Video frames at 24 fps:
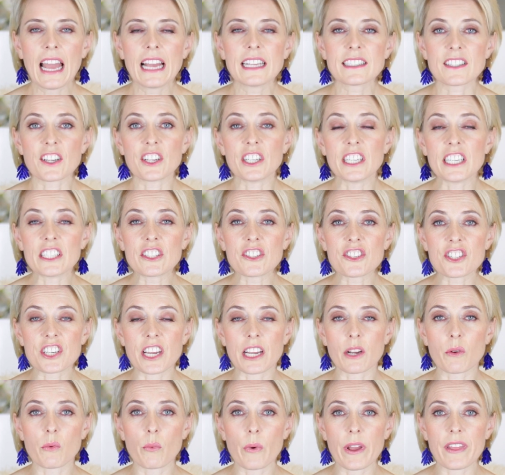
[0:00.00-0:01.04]
So you need to
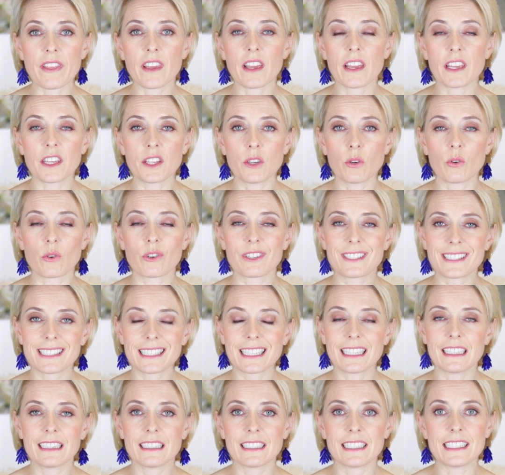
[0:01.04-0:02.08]
check whether your
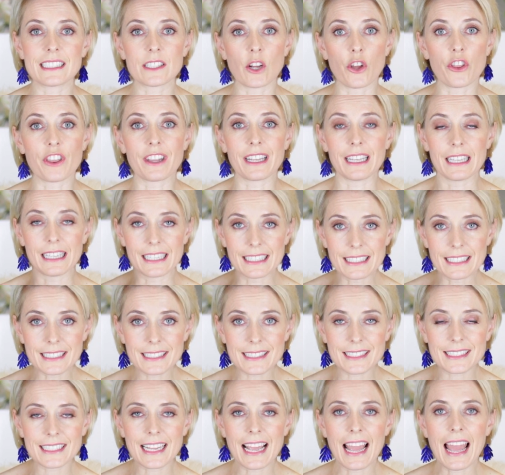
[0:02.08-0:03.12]
skill is on the
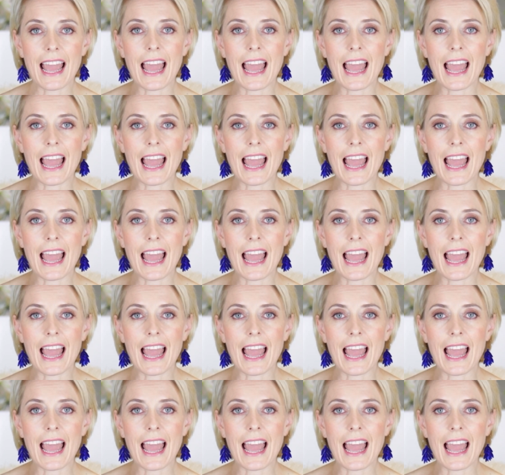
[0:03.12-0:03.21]
list,